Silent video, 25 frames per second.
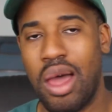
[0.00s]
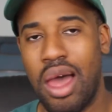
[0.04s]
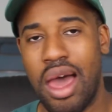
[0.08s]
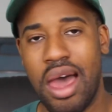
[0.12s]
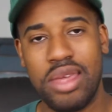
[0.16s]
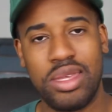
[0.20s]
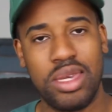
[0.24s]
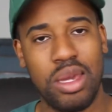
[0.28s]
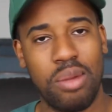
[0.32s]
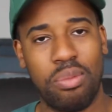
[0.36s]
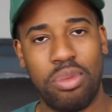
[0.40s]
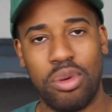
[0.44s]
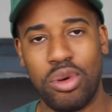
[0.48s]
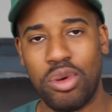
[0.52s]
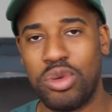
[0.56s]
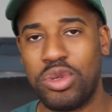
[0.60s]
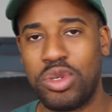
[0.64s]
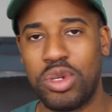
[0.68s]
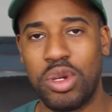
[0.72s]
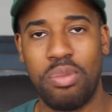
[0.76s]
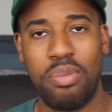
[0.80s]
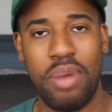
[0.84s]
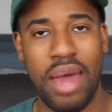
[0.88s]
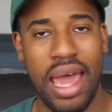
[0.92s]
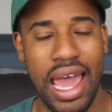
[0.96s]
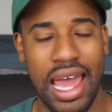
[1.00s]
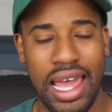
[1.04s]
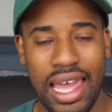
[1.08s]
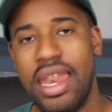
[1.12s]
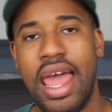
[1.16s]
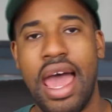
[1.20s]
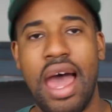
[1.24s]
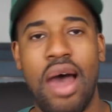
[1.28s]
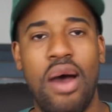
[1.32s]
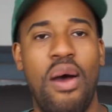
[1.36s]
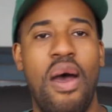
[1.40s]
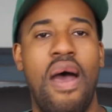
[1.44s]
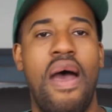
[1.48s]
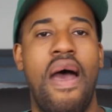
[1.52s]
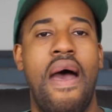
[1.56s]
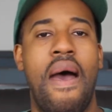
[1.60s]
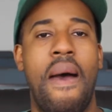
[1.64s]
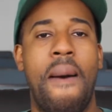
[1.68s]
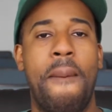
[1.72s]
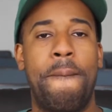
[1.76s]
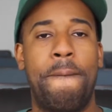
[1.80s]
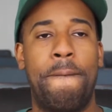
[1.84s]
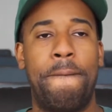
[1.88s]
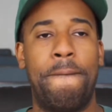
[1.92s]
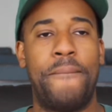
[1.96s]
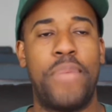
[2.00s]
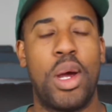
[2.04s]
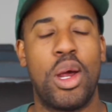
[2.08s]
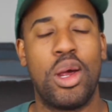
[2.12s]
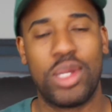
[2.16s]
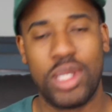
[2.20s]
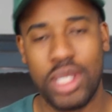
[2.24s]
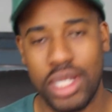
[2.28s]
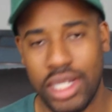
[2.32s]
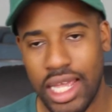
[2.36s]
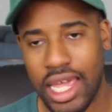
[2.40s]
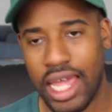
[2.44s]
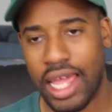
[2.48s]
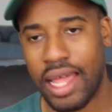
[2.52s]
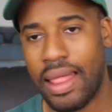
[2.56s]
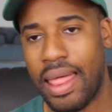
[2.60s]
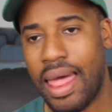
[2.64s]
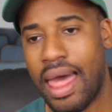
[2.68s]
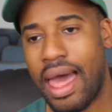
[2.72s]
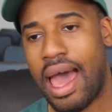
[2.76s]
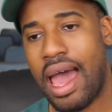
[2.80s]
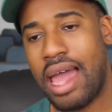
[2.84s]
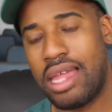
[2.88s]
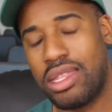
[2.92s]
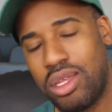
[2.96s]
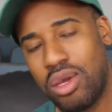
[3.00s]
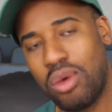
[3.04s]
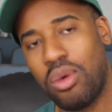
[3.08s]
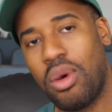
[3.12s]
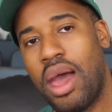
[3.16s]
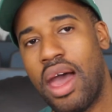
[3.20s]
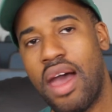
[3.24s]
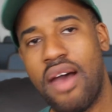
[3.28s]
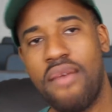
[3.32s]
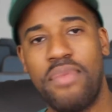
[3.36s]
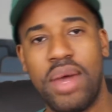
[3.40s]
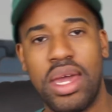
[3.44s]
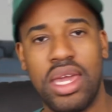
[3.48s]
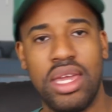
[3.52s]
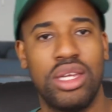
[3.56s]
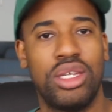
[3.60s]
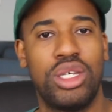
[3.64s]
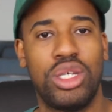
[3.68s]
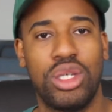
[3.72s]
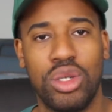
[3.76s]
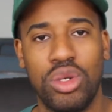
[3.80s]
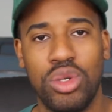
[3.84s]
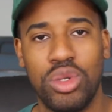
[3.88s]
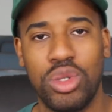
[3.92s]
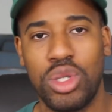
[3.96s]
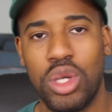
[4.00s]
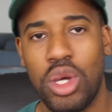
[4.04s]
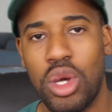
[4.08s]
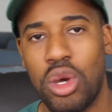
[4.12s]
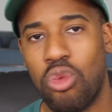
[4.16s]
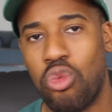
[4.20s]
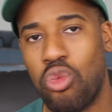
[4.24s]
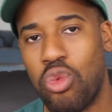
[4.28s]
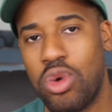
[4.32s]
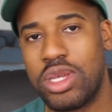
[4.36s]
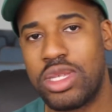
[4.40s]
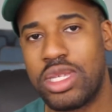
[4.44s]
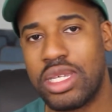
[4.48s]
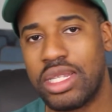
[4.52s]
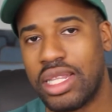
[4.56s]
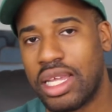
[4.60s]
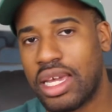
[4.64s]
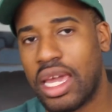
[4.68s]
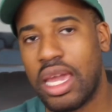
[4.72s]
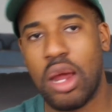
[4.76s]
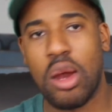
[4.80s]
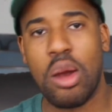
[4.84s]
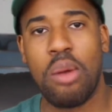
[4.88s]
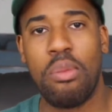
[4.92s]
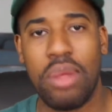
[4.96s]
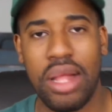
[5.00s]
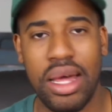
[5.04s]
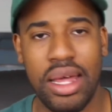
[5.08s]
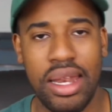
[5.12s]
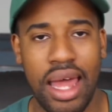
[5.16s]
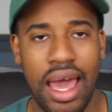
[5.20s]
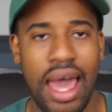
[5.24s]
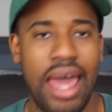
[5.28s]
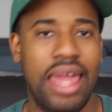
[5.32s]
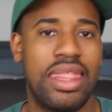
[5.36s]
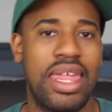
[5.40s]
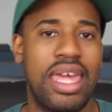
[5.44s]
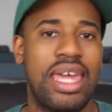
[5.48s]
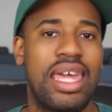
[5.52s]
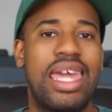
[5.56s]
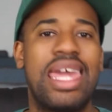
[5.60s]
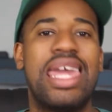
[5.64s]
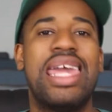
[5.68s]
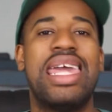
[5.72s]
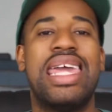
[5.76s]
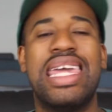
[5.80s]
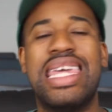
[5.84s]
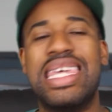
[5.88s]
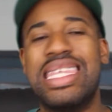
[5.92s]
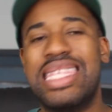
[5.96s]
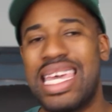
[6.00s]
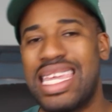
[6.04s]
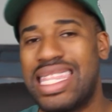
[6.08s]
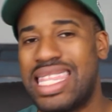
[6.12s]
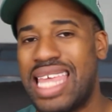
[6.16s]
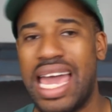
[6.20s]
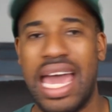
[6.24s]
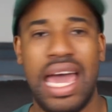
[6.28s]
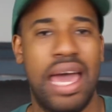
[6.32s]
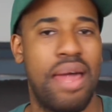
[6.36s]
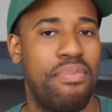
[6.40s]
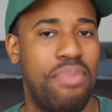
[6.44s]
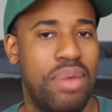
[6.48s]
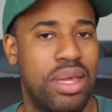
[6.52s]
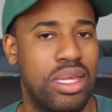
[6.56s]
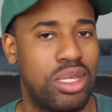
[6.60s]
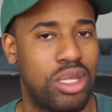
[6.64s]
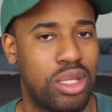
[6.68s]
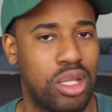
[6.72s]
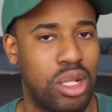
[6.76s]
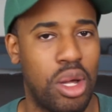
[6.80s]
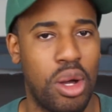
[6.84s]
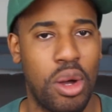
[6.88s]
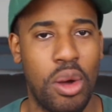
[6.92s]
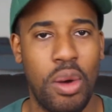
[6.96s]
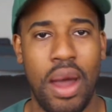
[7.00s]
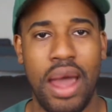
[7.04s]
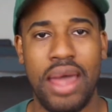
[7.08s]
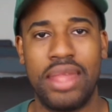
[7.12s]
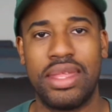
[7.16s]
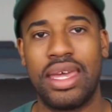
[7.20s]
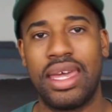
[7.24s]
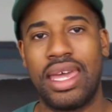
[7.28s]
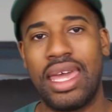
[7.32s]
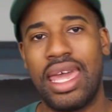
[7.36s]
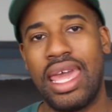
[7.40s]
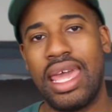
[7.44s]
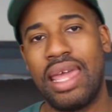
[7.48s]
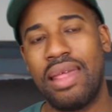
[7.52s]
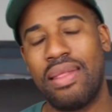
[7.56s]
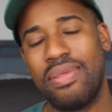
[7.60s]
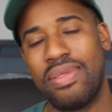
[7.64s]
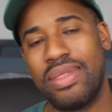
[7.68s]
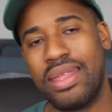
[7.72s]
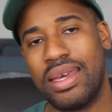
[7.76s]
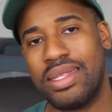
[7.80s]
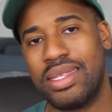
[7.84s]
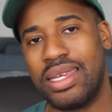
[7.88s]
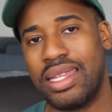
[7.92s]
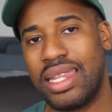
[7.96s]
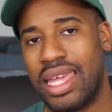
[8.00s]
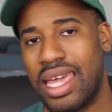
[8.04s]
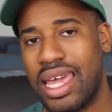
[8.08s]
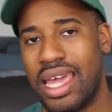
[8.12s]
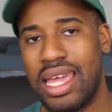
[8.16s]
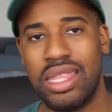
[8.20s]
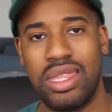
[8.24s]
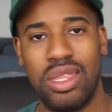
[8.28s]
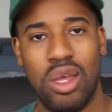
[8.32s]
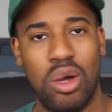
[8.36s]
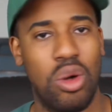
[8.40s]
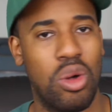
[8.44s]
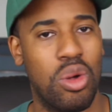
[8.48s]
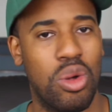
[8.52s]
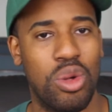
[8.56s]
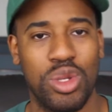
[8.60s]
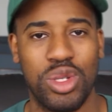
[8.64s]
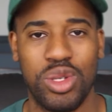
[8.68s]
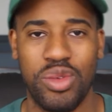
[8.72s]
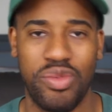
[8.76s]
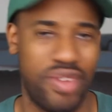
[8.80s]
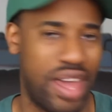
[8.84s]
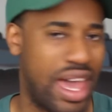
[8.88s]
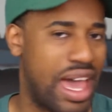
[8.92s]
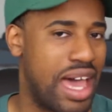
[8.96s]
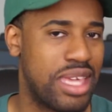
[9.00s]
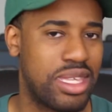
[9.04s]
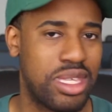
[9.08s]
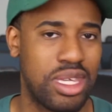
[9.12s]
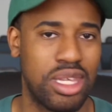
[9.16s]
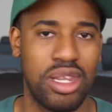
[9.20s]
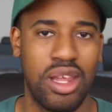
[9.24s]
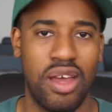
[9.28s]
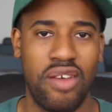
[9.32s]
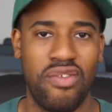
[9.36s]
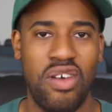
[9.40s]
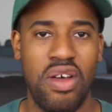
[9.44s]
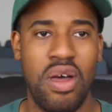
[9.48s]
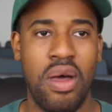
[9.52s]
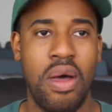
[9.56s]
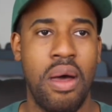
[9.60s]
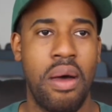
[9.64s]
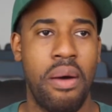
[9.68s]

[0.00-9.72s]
as a bruiser back. Now, personally, I do have my issues with LeGarrette Blount. I think he is a tad bit slow. I think he doesn't hit the holes fast enough,